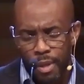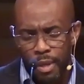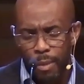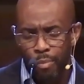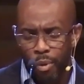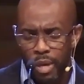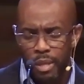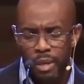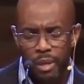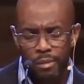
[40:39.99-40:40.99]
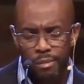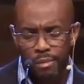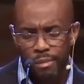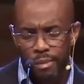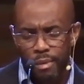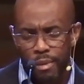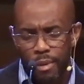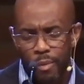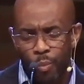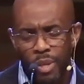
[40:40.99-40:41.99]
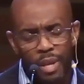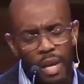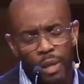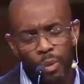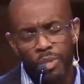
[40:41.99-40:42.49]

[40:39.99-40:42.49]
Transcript: And I pray that we not